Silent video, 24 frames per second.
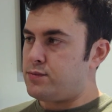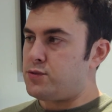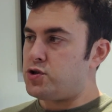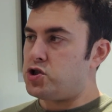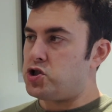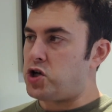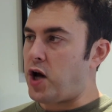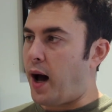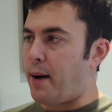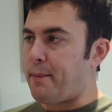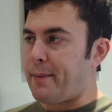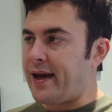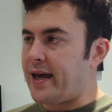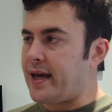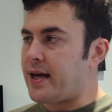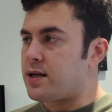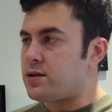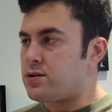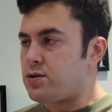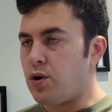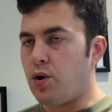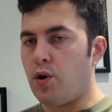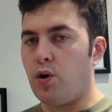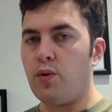jammy
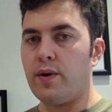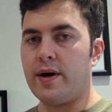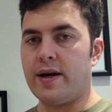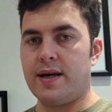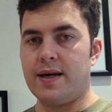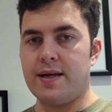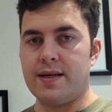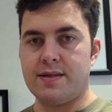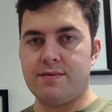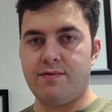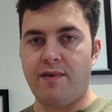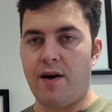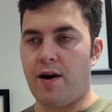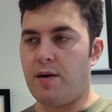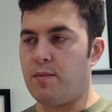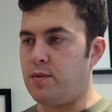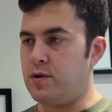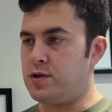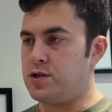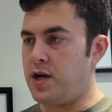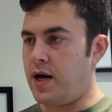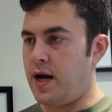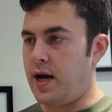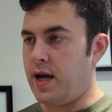at all. It is very
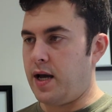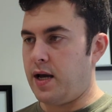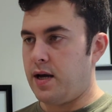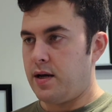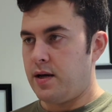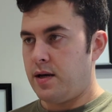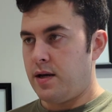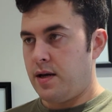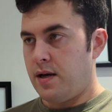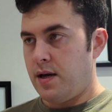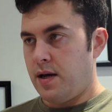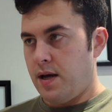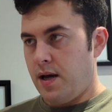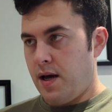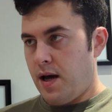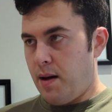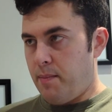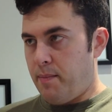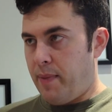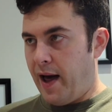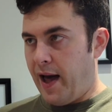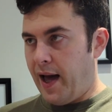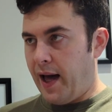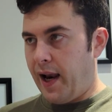much a
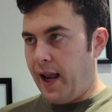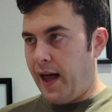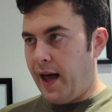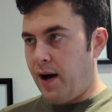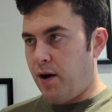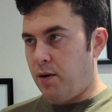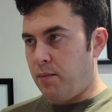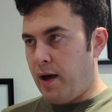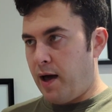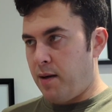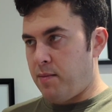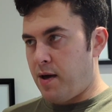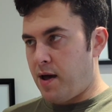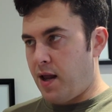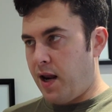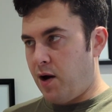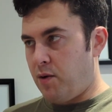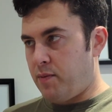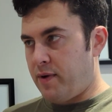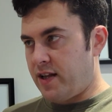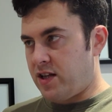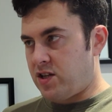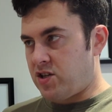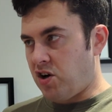pale ale, maybe a
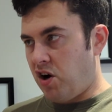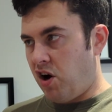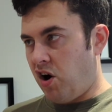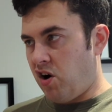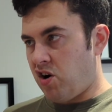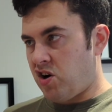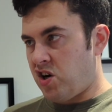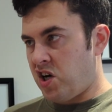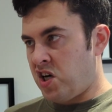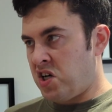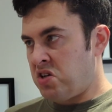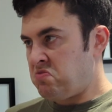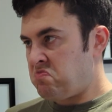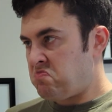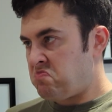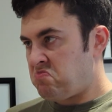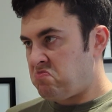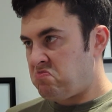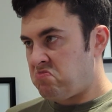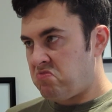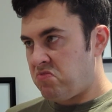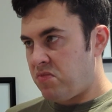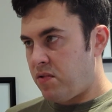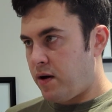little bit darker,
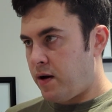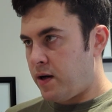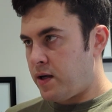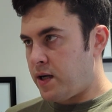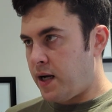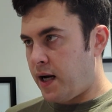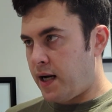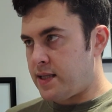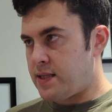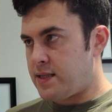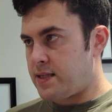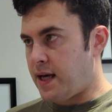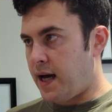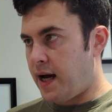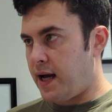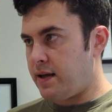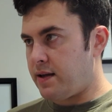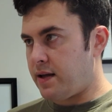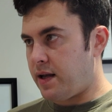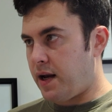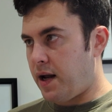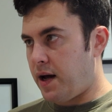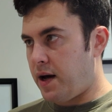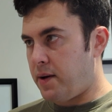I'd say,
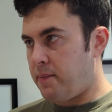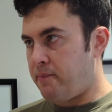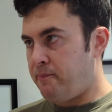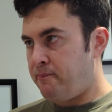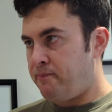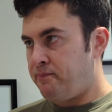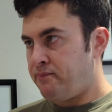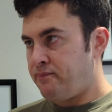than